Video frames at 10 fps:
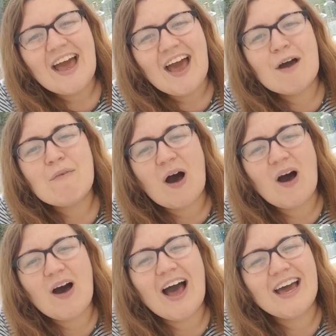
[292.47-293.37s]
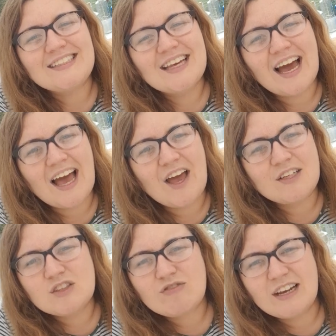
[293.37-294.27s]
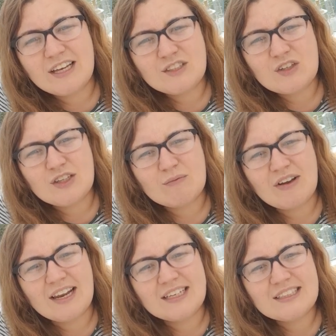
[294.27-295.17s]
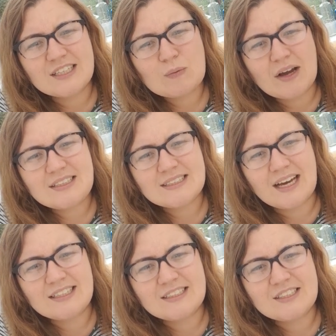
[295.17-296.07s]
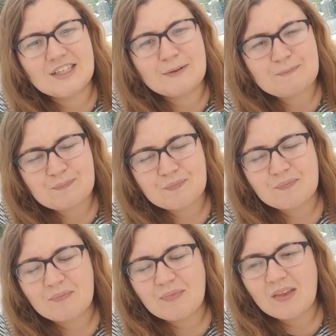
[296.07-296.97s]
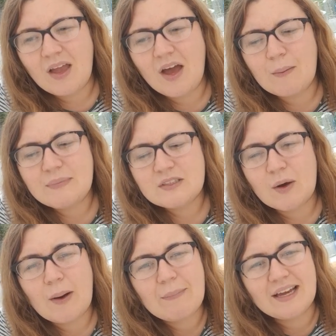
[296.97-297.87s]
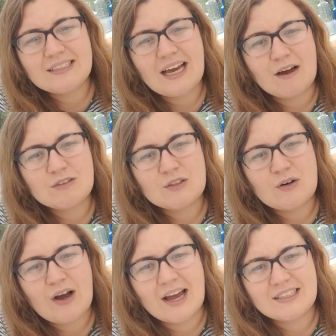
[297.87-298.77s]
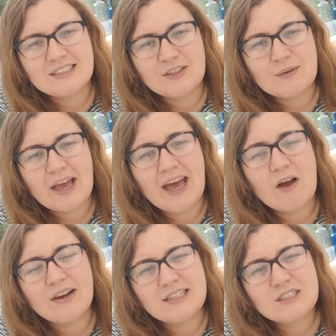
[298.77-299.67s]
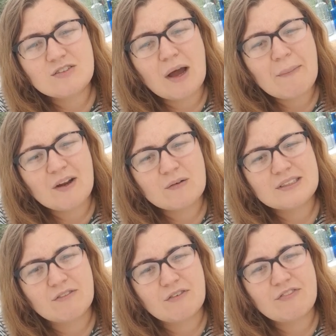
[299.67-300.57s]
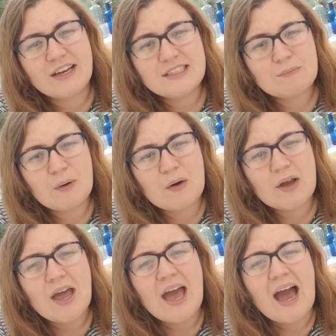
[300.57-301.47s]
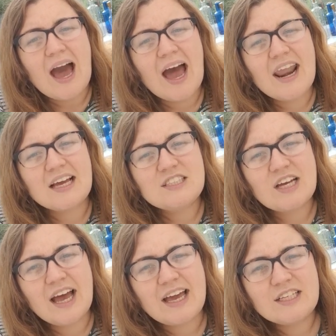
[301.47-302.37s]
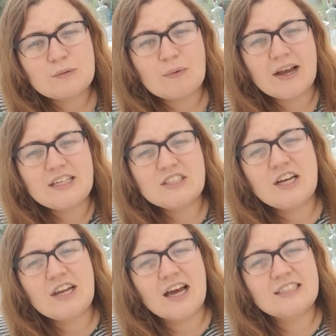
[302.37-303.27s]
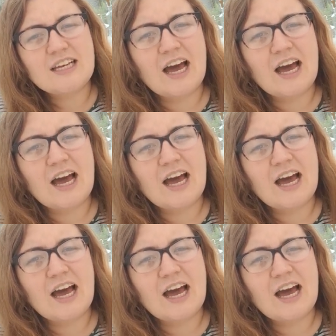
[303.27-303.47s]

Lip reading: are, and I just really enjoy them, really. So that's what I decided to do. So I made Outdoor Answer UK on Instagram, and I also have a Facebook, and I share inspiration, I share